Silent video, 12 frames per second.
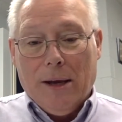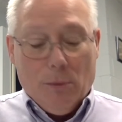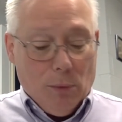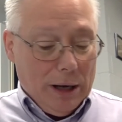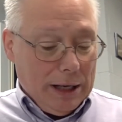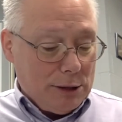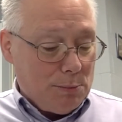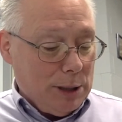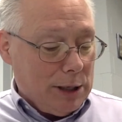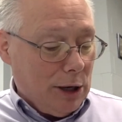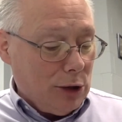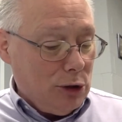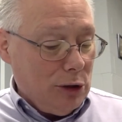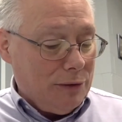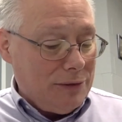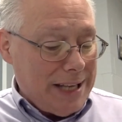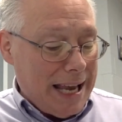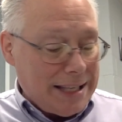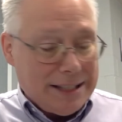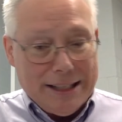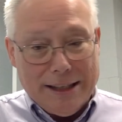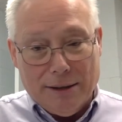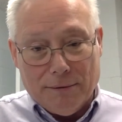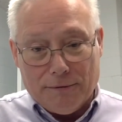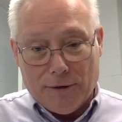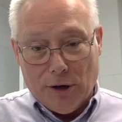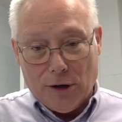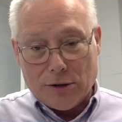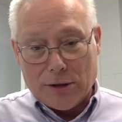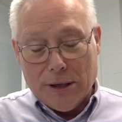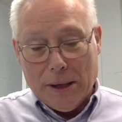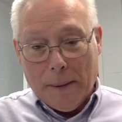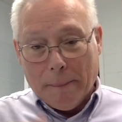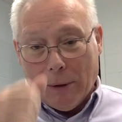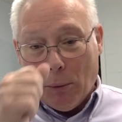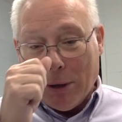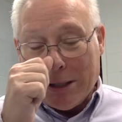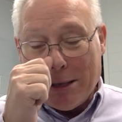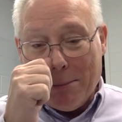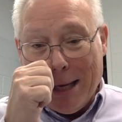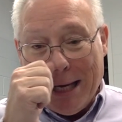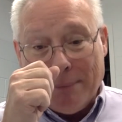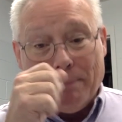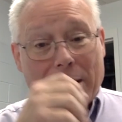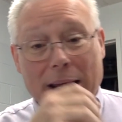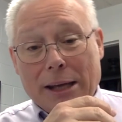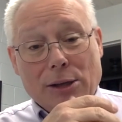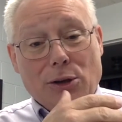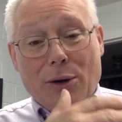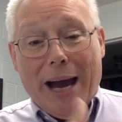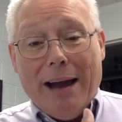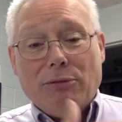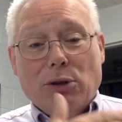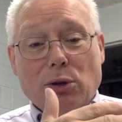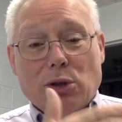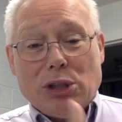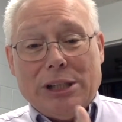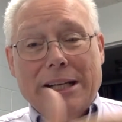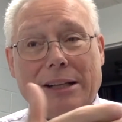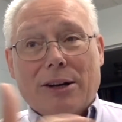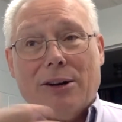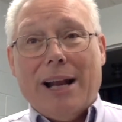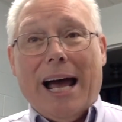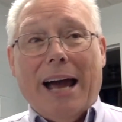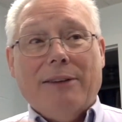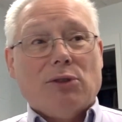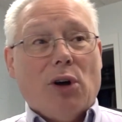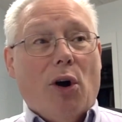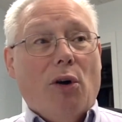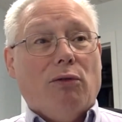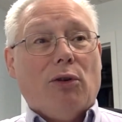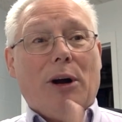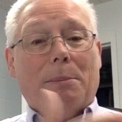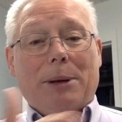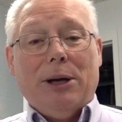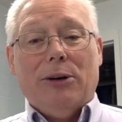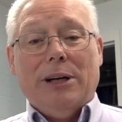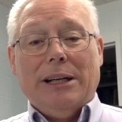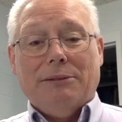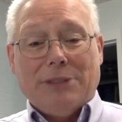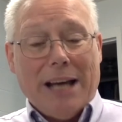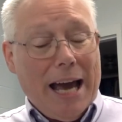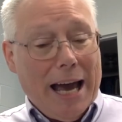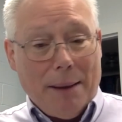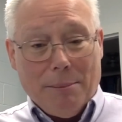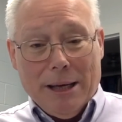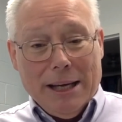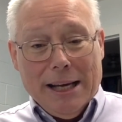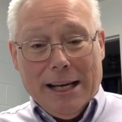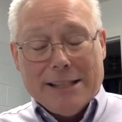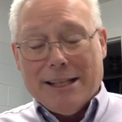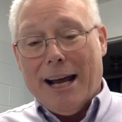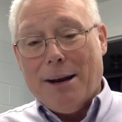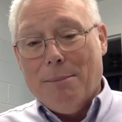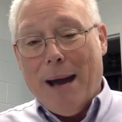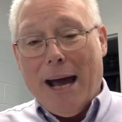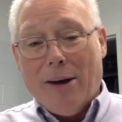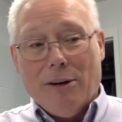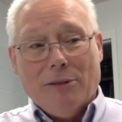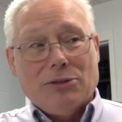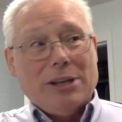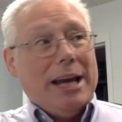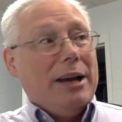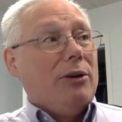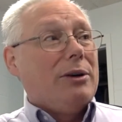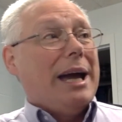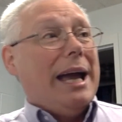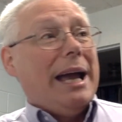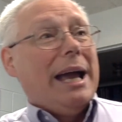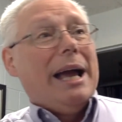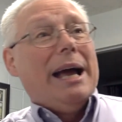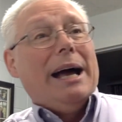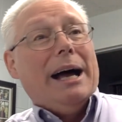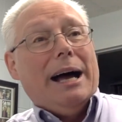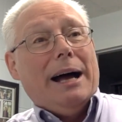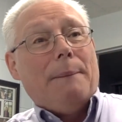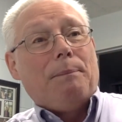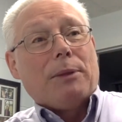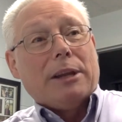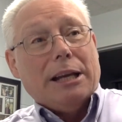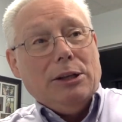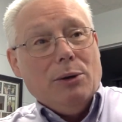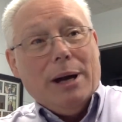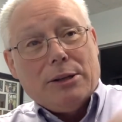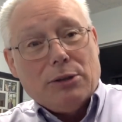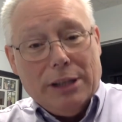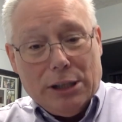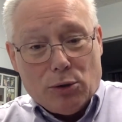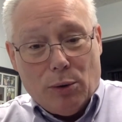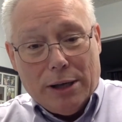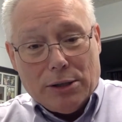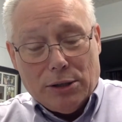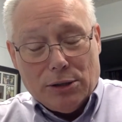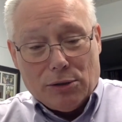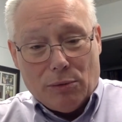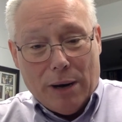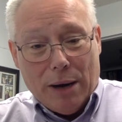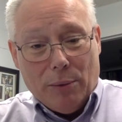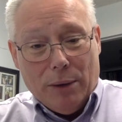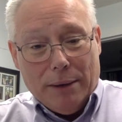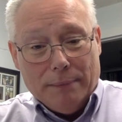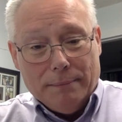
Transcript: Well, it's because you have tested them first. Now, what does he mean? You have to see their lives over a period of time. It's not a matter of saying, okay, can you answer these questions the right way?